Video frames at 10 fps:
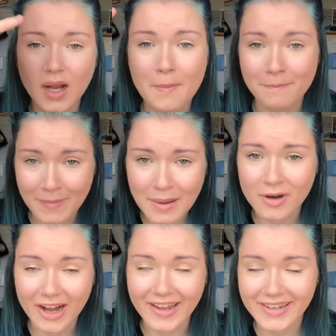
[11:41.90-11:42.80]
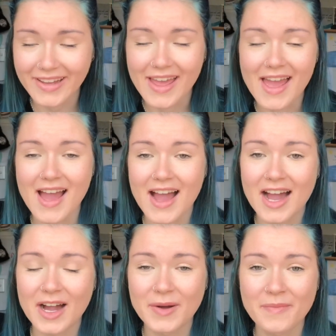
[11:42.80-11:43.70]
my brain,
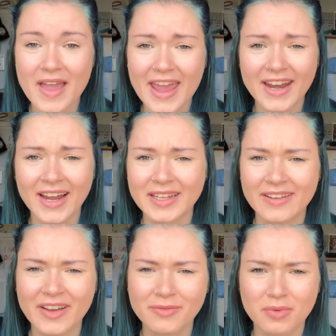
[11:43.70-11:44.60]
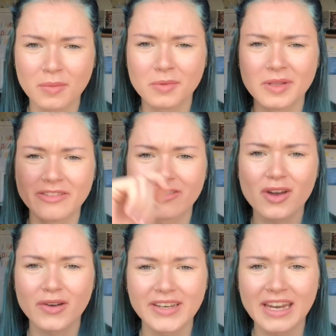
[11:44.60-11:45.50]
and I have probably
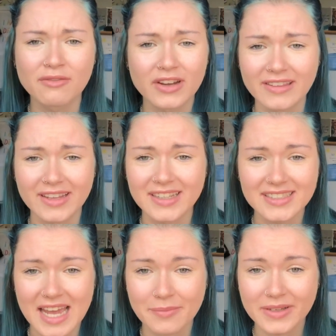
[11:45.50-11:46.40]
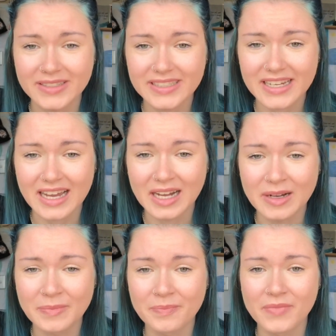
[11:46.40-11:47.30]
forgotten everything that's happened,
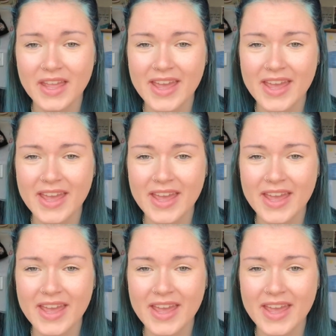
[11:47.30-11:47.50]
and